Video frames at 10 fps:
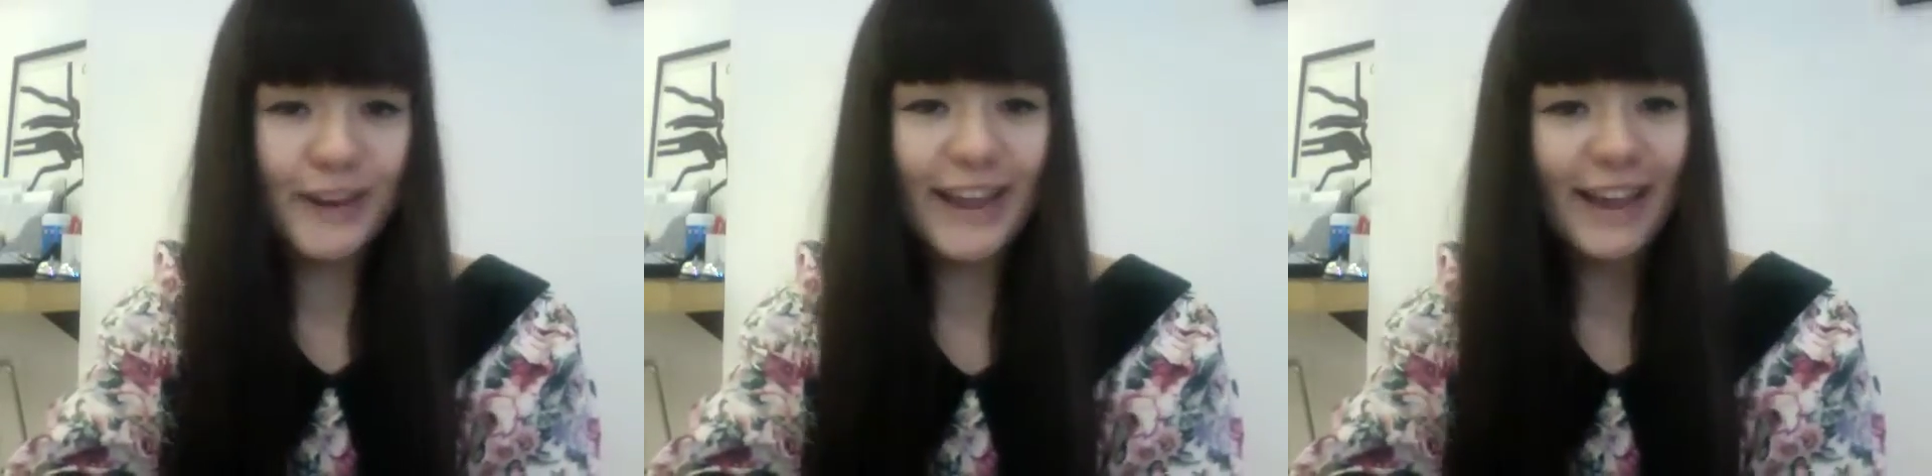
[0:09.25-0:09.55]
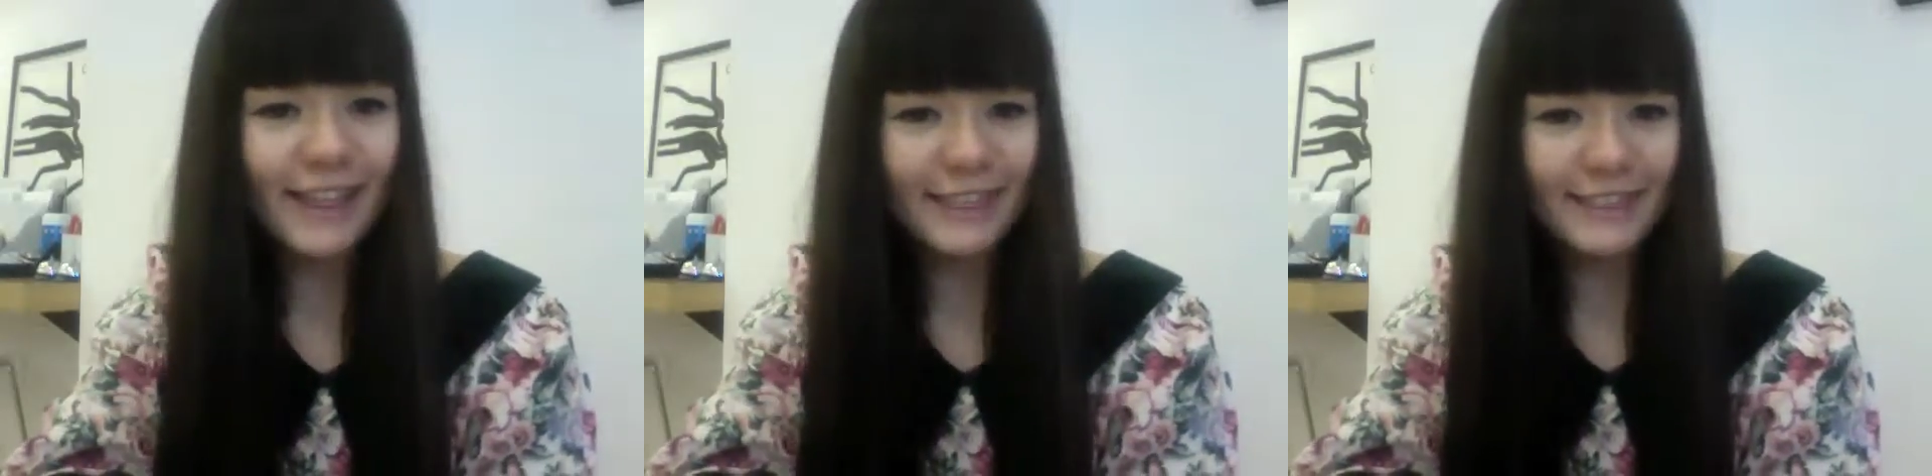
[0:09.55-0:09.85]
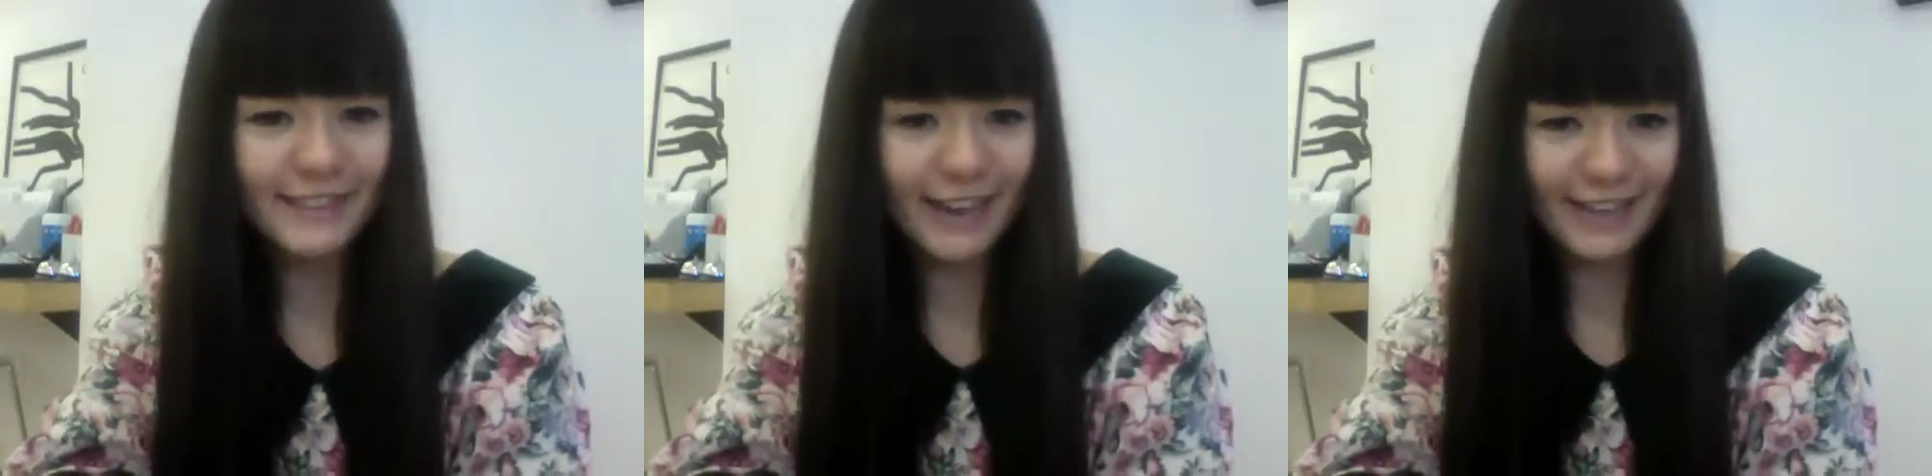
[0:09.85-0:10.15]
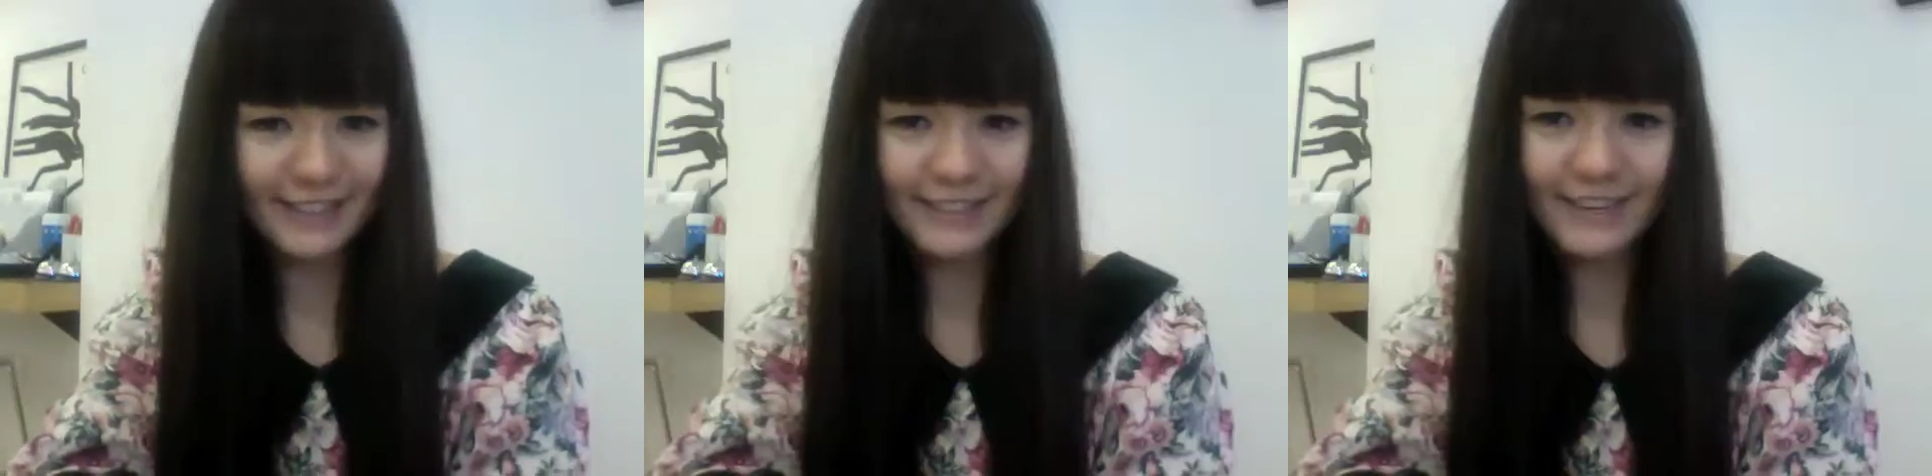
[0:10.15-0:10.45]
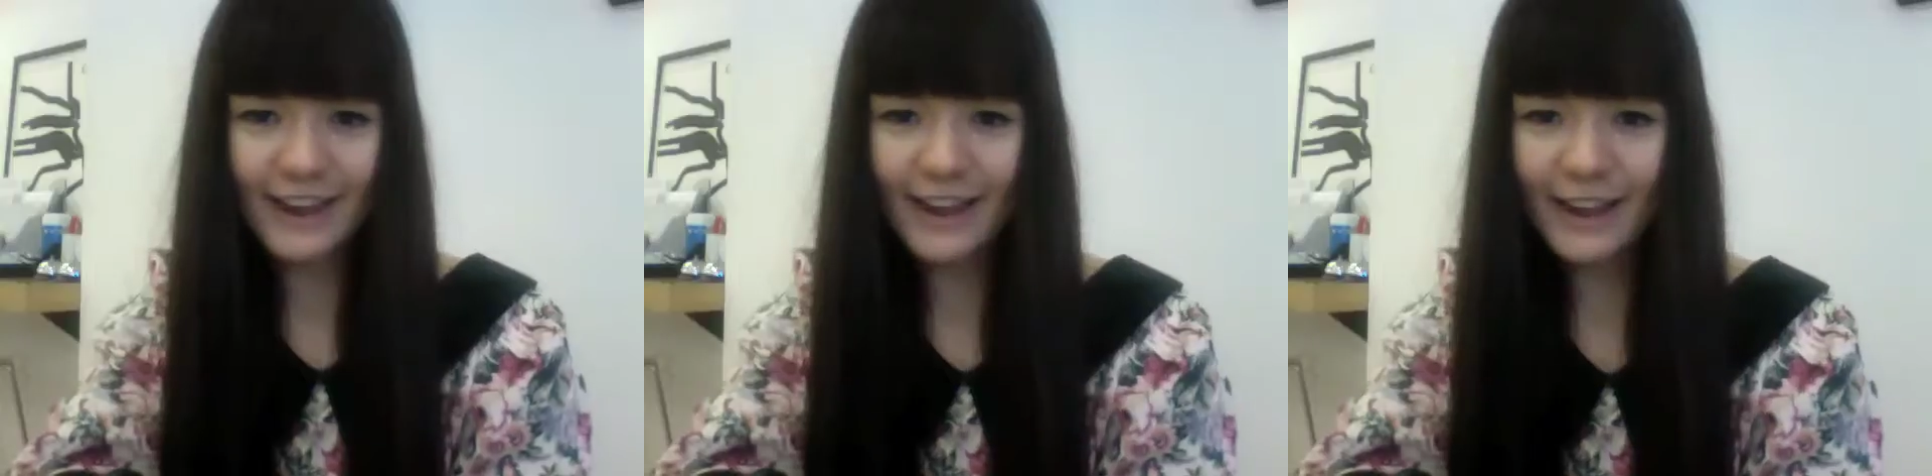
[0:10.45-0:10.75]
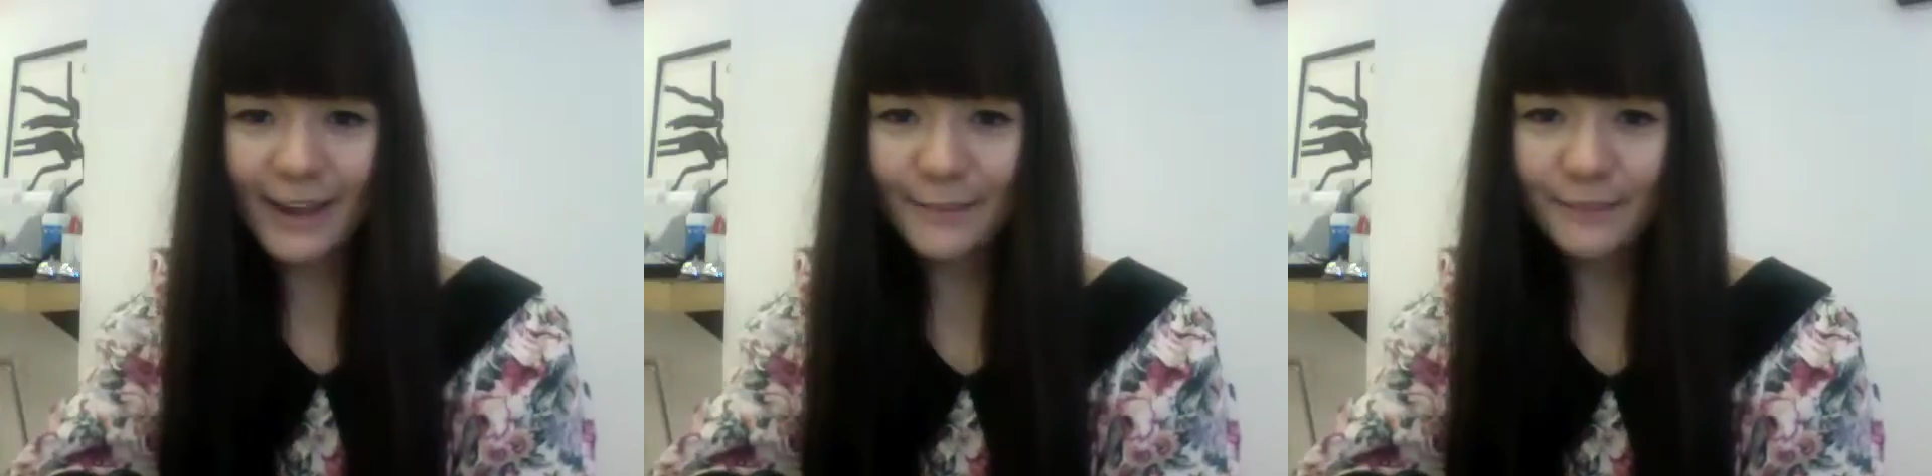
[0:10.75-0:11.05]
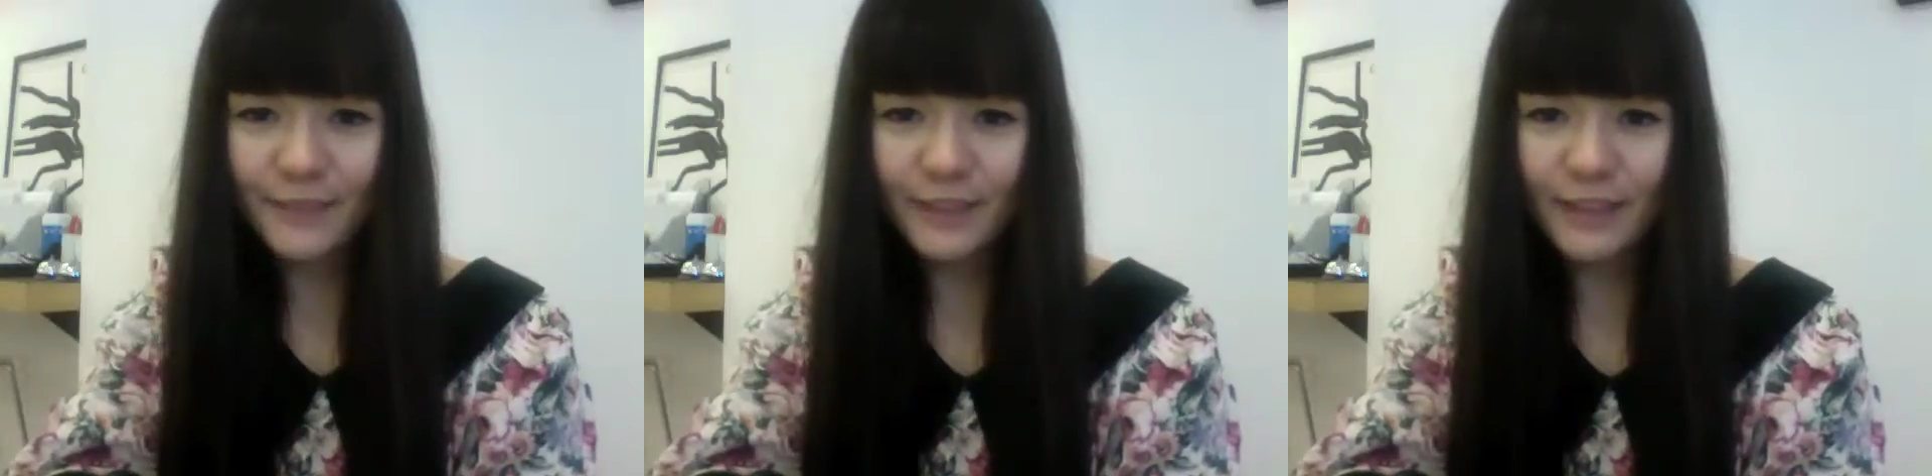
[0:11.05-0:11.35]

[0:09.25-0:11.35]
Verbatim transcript: we had this lunchtime.